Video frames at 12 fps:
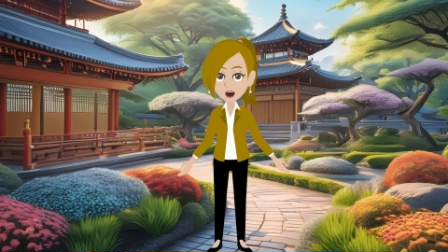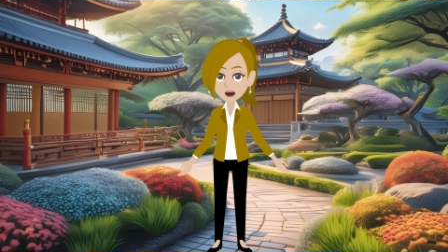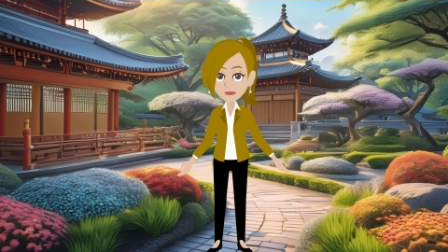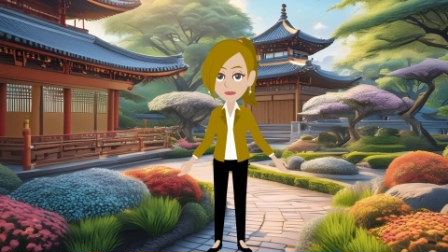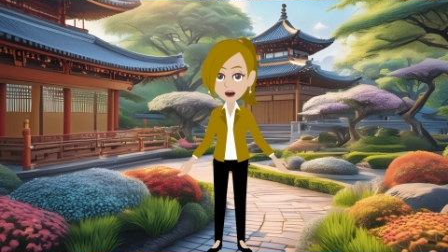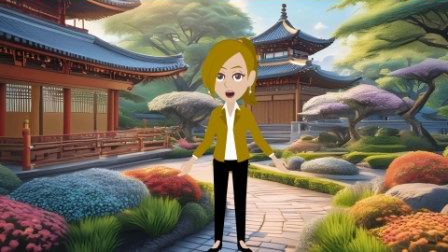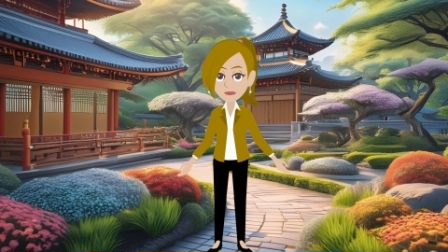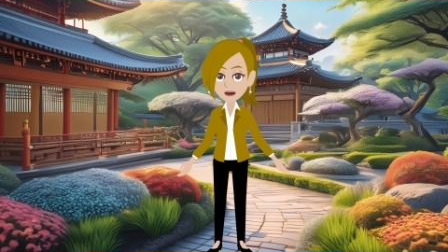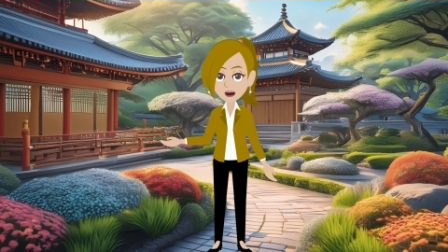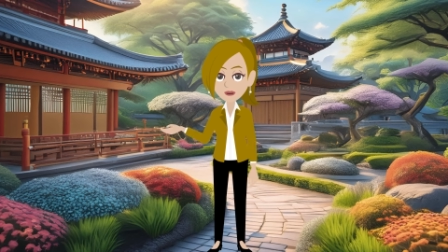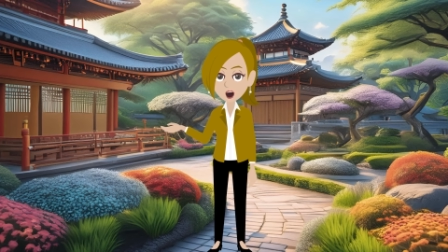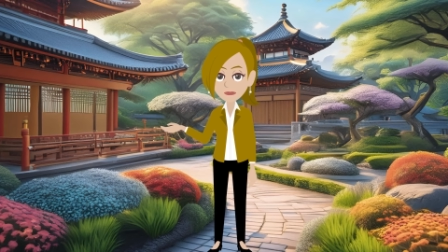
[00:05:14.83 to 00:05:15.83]
We encourage it.
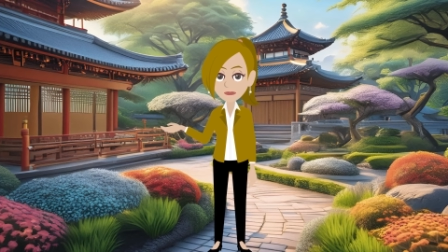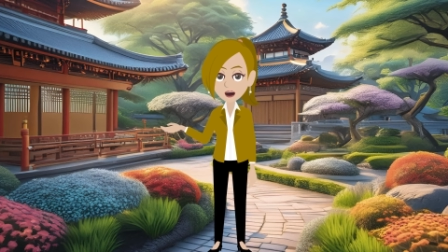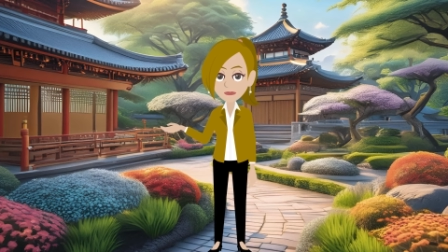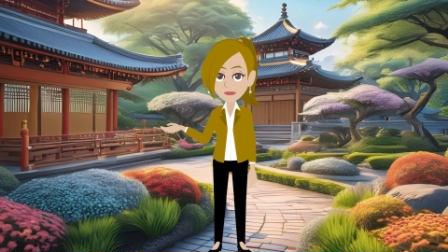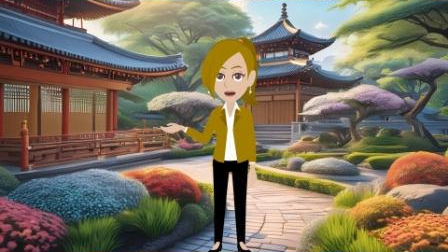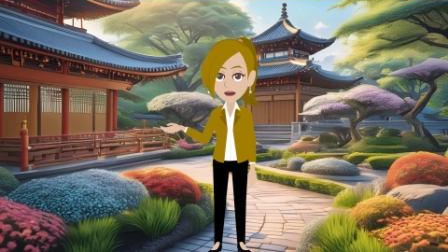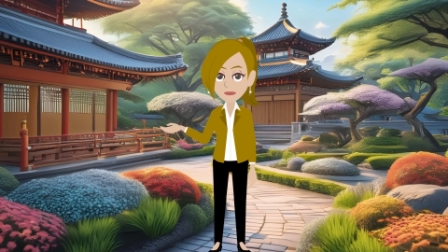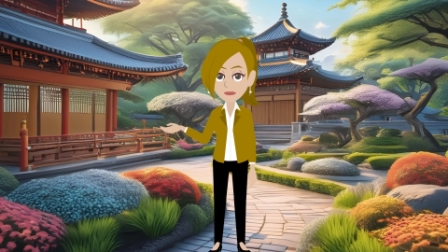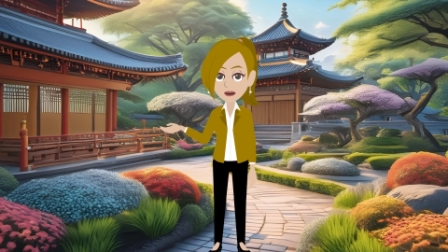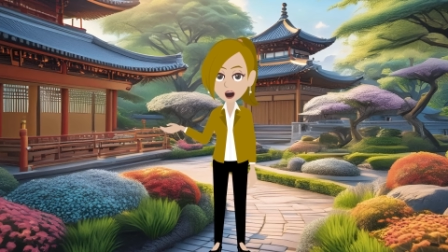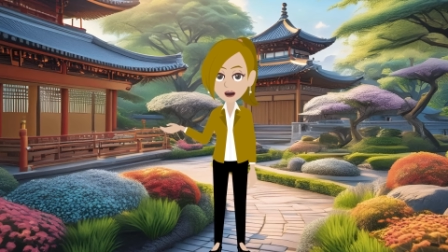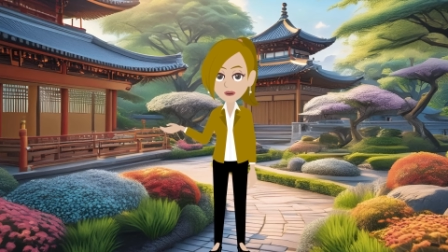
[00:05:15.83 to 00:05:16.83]
We've been teaching it
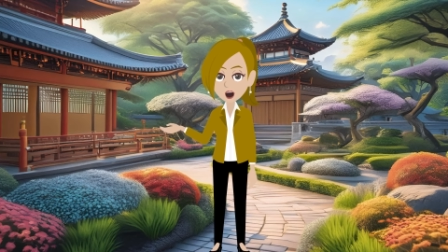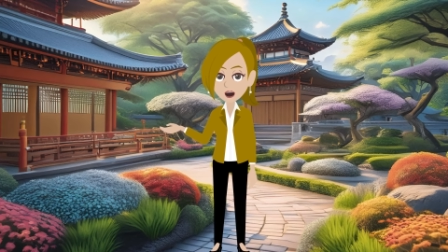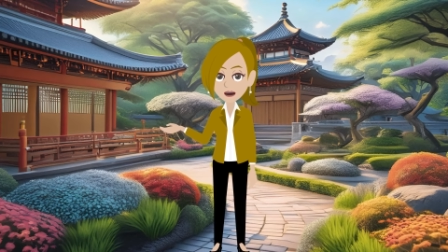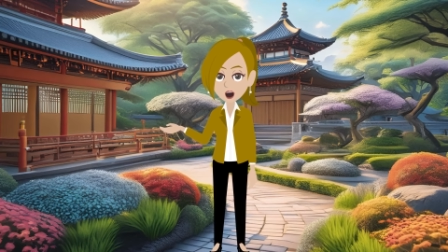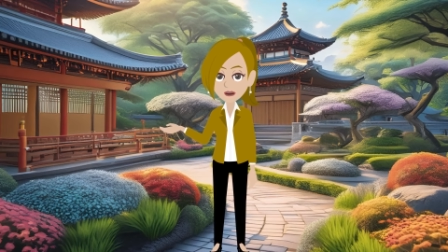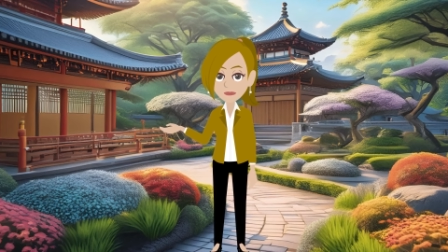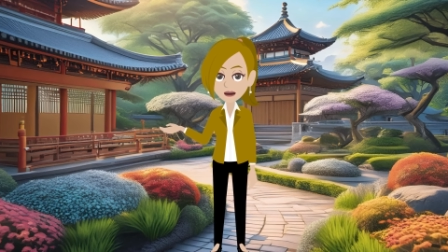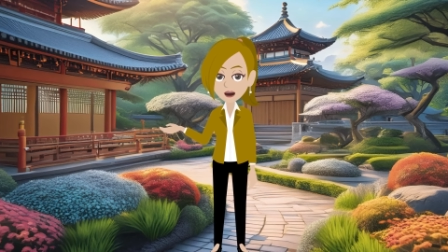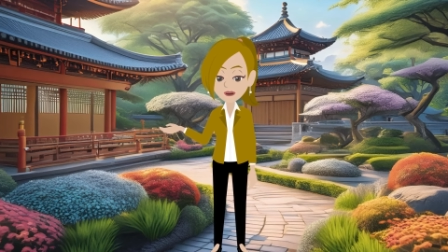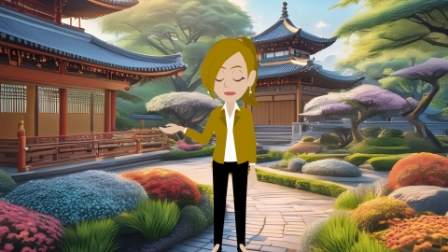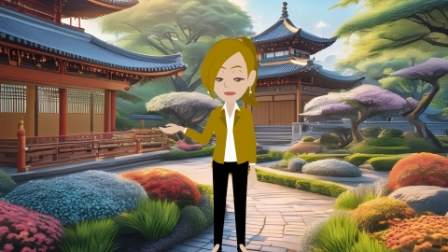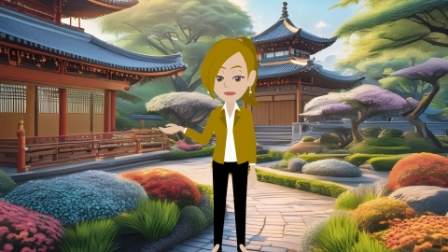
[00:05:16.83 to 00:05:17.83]
for a very long
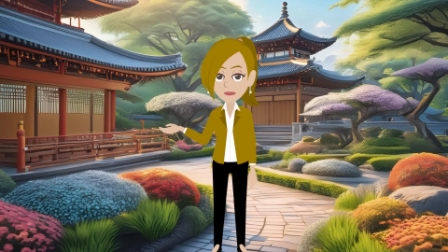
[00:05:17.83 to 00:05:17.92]
time.